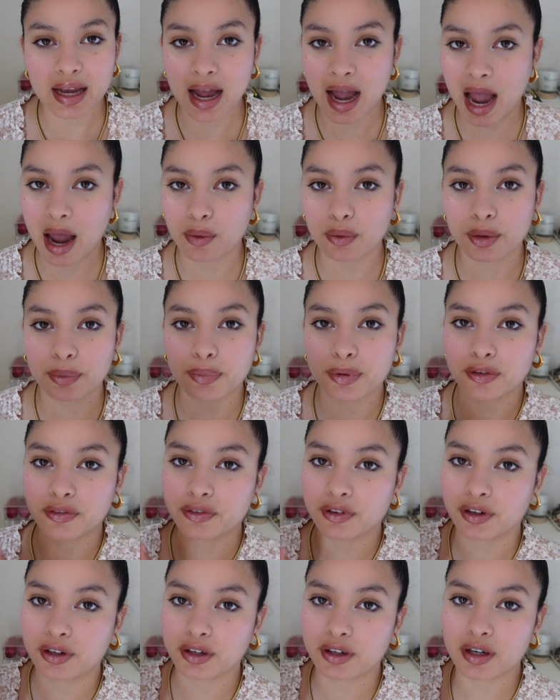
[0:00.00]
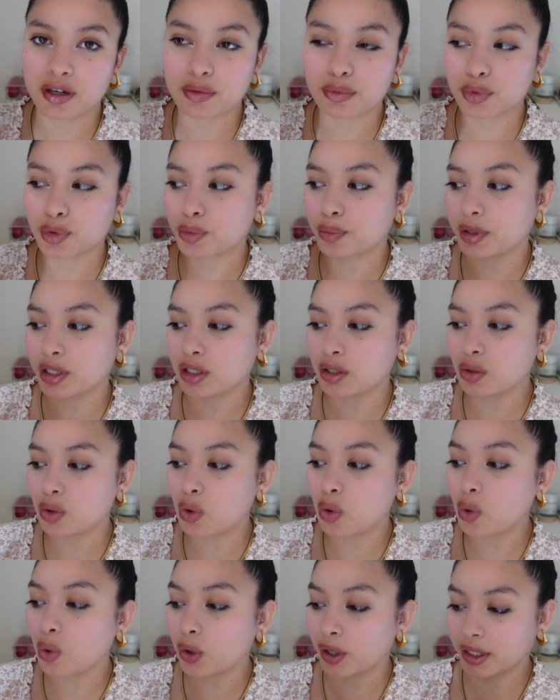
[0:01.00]
I would prefer Ruby
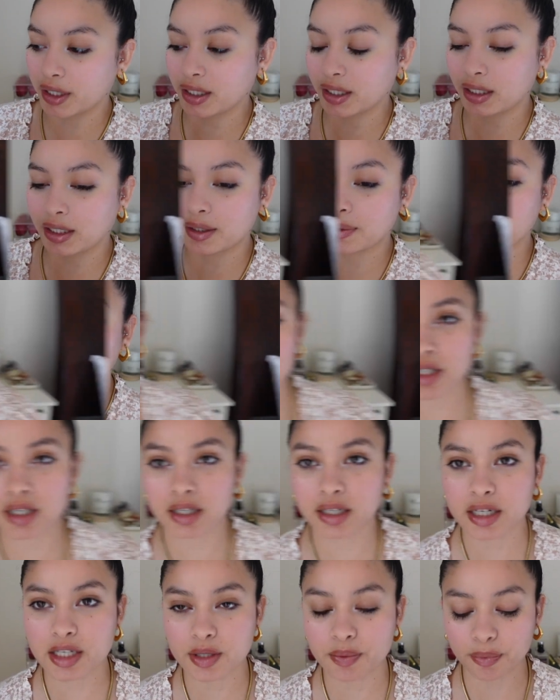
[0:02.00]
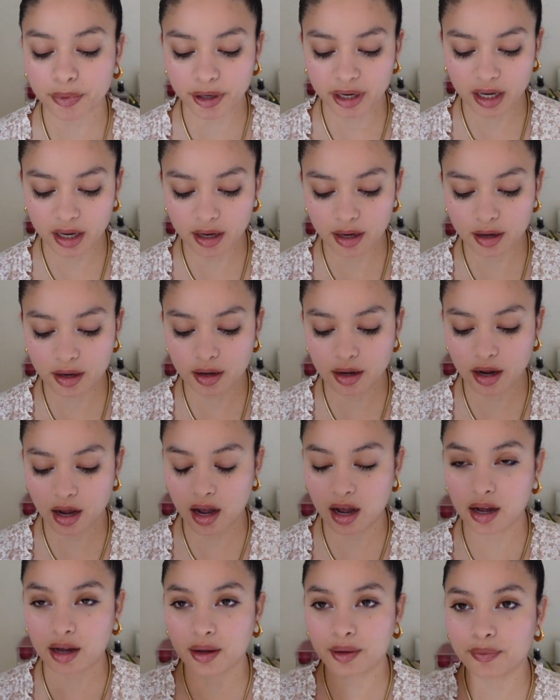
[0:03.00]
Orchid. I'm actually gonna spray
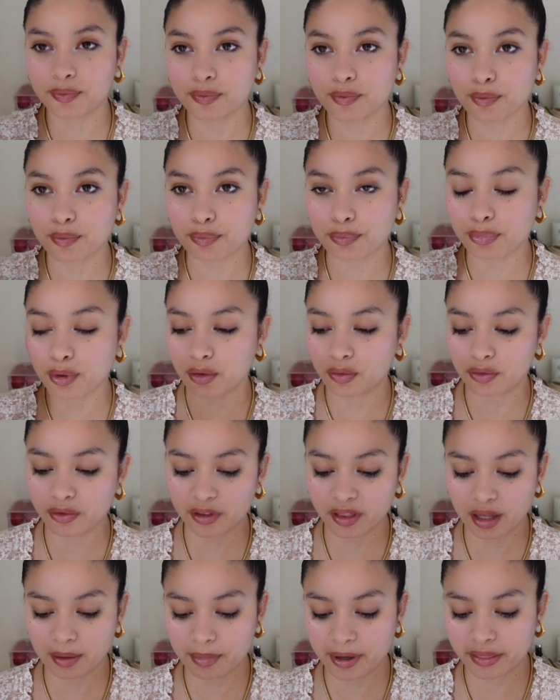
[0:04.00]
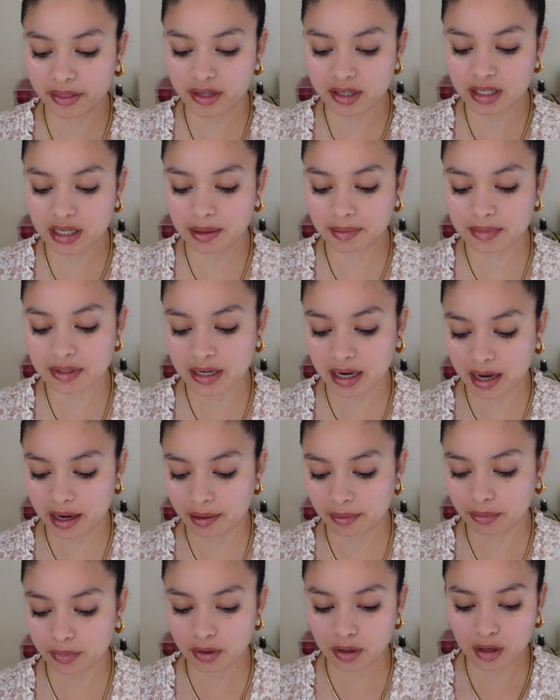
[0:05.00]
both of them at the same
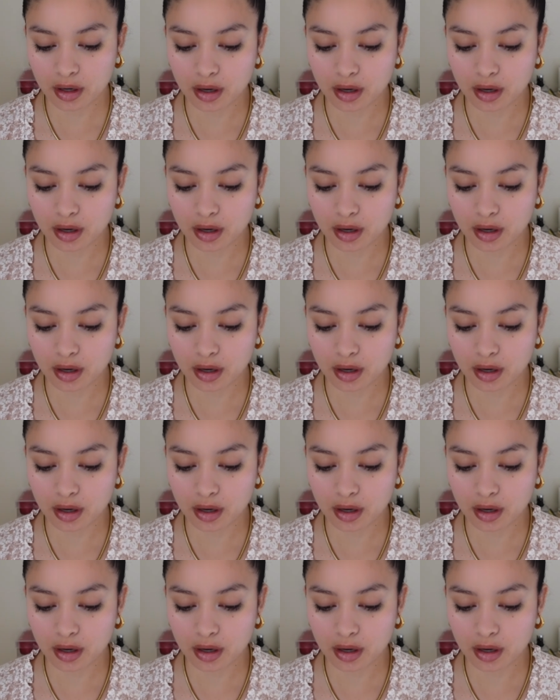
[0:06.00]
time